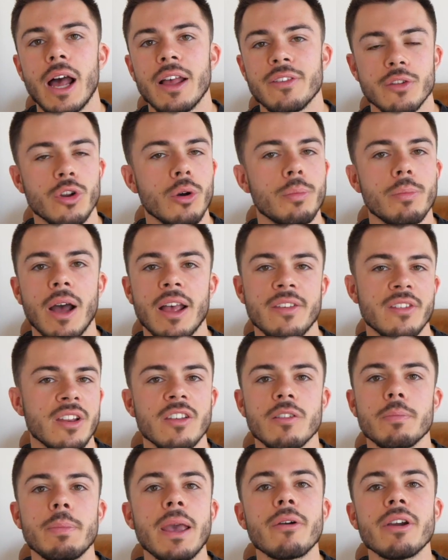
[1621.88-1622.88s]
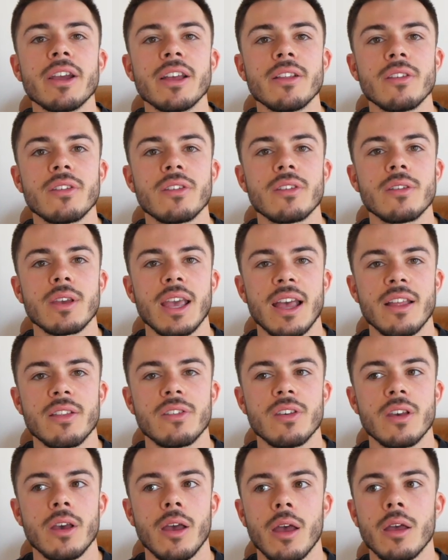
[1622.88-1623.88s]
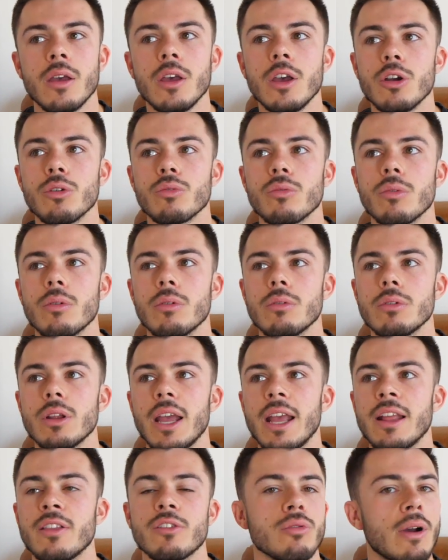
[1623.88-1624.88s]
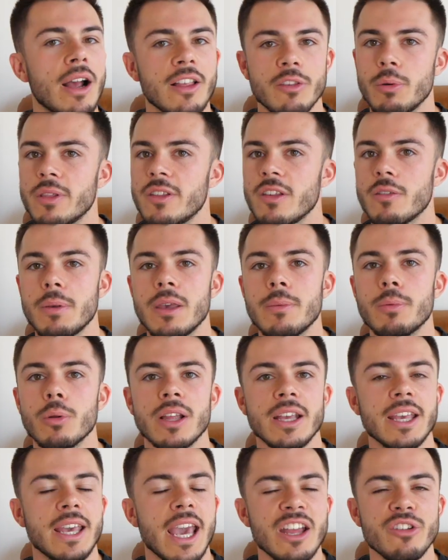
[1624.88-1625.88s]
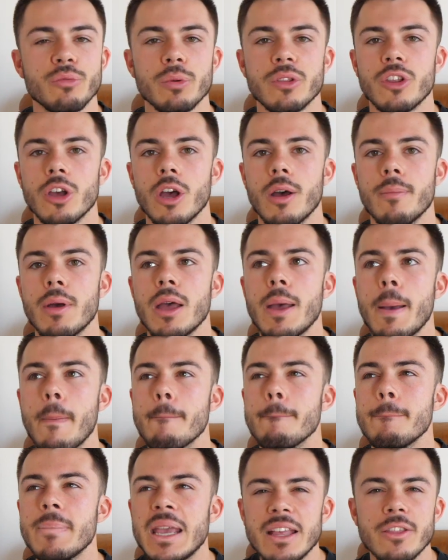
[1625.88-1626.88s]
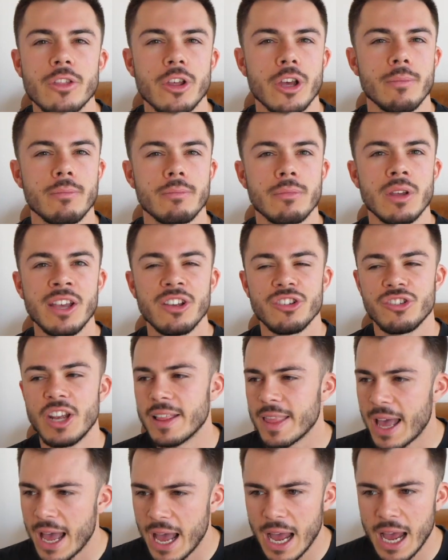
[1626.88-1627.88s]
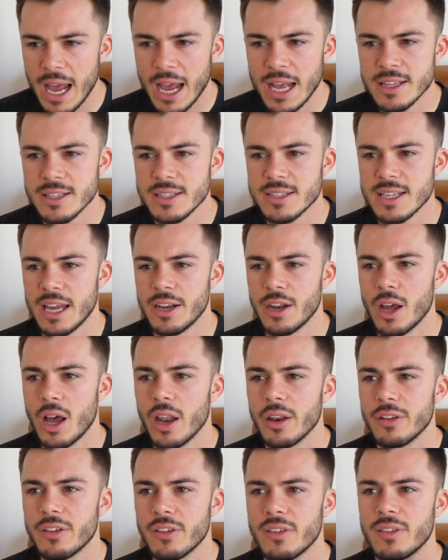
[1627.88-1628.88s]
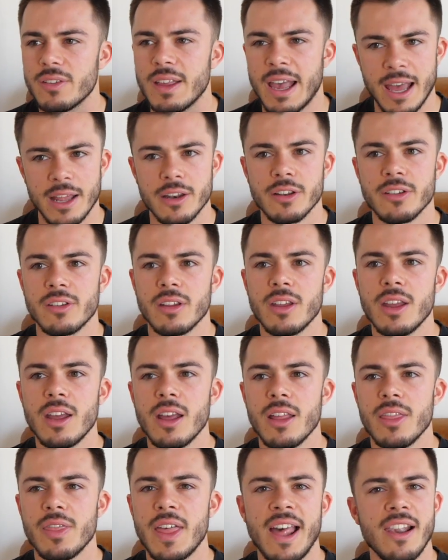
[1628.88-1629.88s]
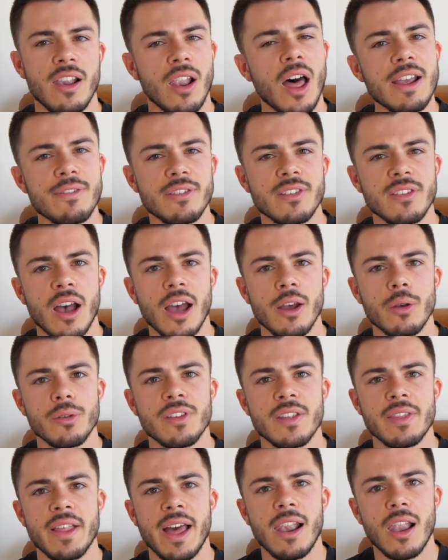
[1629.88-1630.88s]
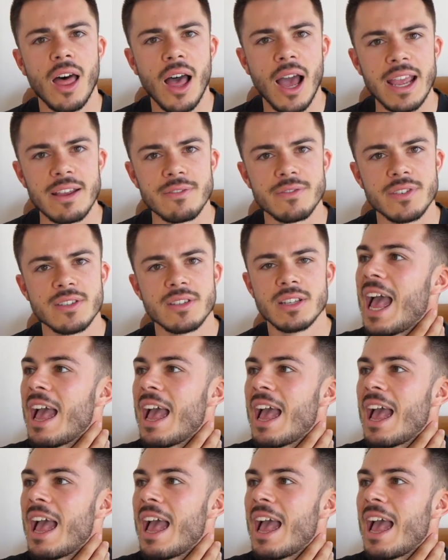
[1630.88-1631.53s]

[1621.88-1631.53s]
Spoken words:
as an experience to get to interact with these people, engage with them, meet them, shake their hands, and understand their lifestyles and their lives.